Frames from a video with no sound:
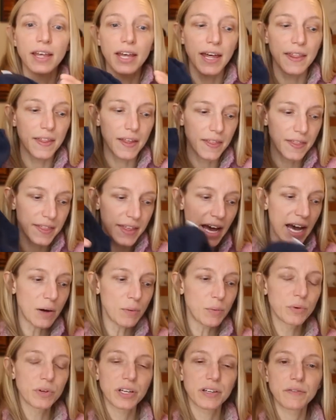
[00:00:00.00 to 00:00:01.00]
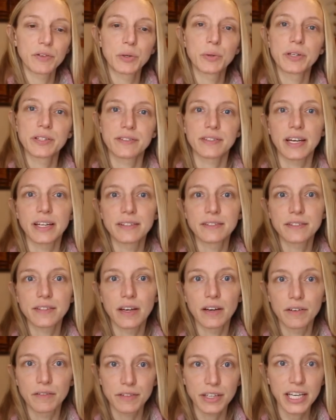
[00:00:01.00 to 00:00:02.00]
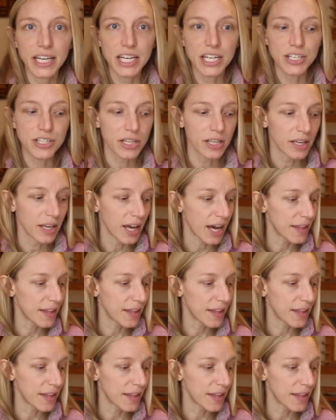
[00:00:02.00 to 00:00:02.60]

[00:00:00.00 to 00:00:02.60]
And then that will give you a sense of gauge.